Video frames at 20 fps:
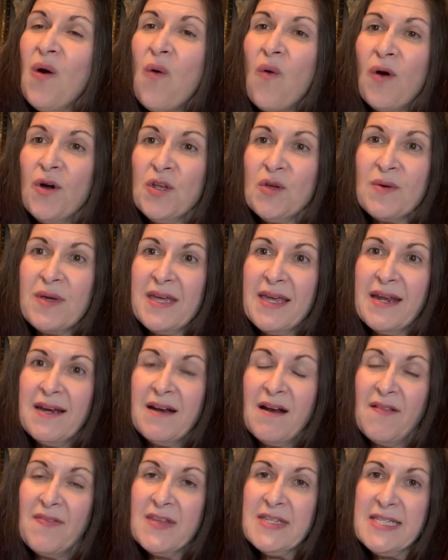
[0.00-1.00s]
or you can get
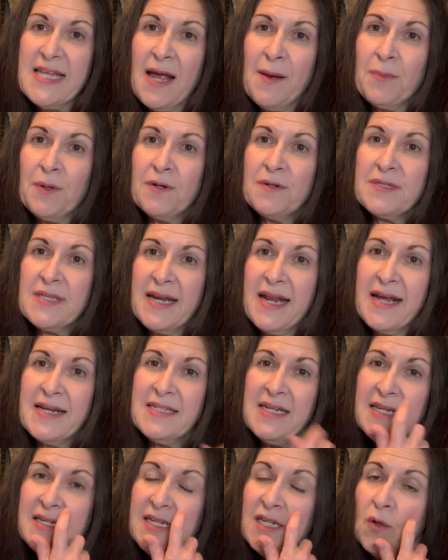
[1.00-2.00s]
it on the Samplers and
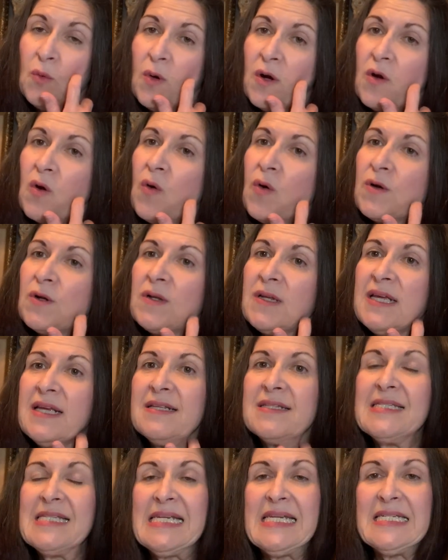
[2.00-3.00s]
Antique Needlework Quarterly
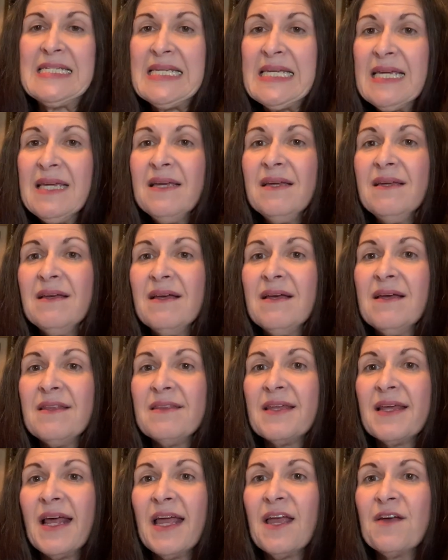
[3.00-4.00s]
CD
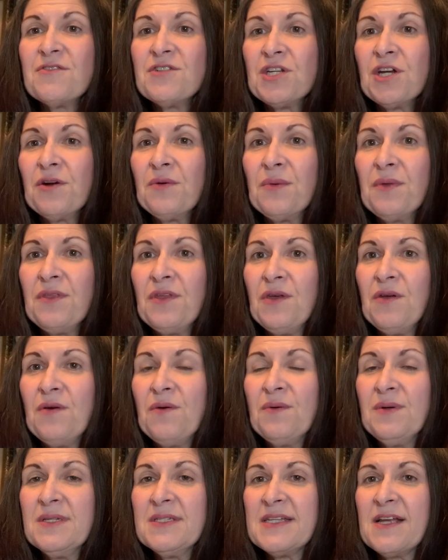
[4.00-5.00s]
that I have shared with
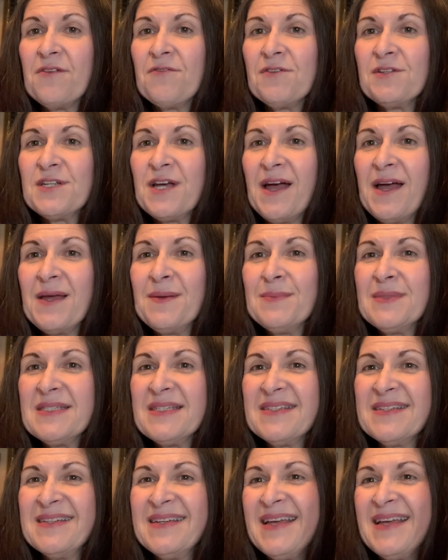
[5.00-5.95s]
you several times.